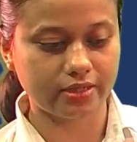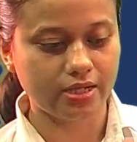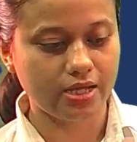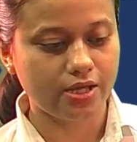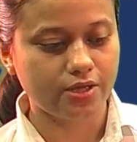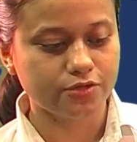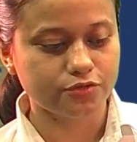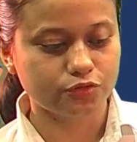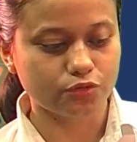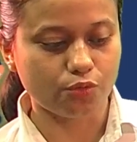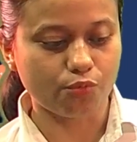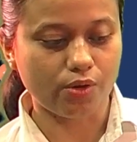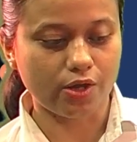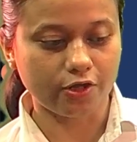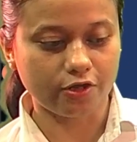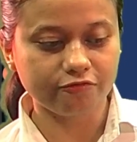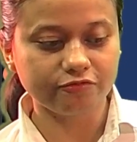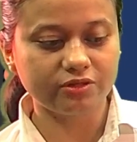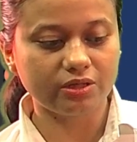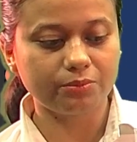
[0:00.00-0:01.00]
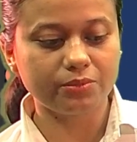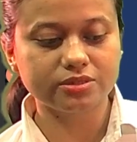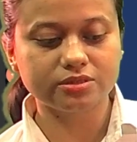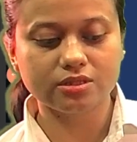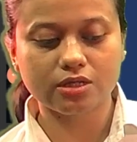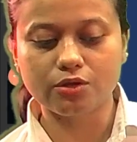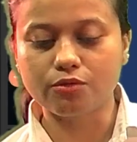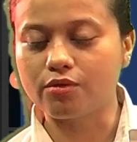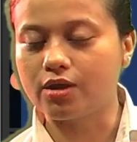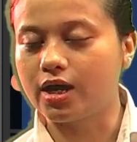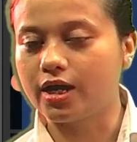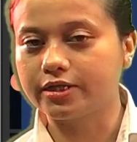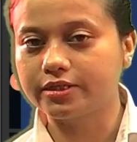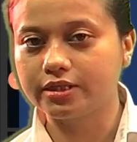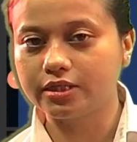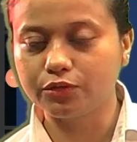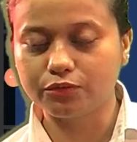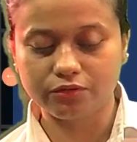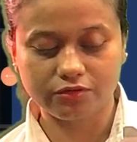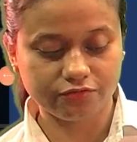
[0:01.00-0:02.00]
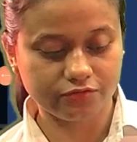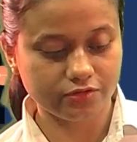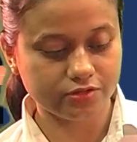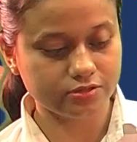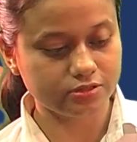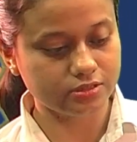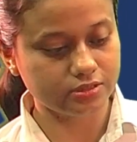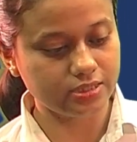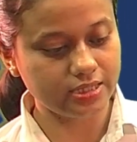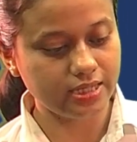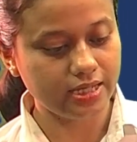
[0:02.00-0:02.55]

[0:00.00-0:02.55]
So one of them is the Guwahati University,